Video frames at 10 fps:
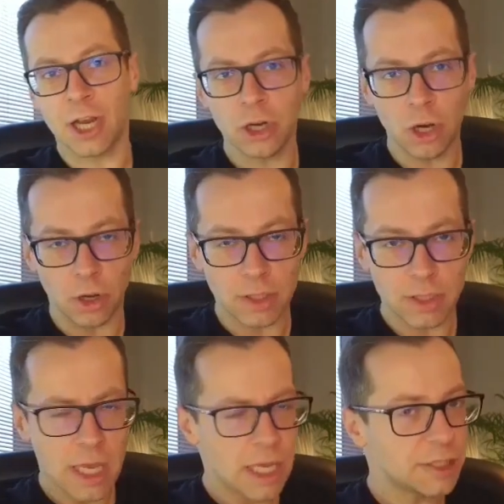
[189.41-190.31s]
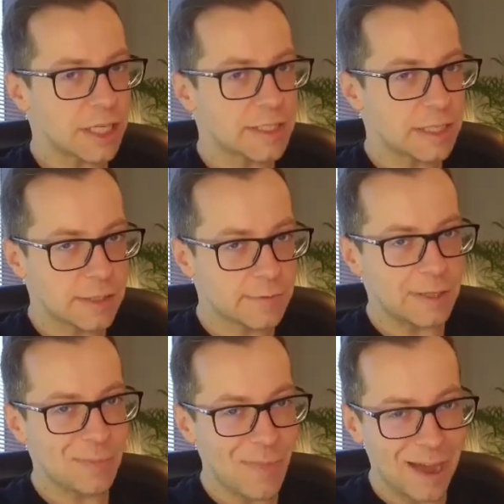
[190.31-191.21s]
clocks, just a
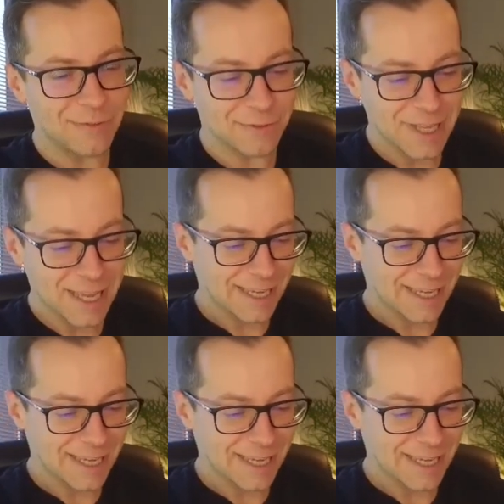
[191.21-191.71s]
different month.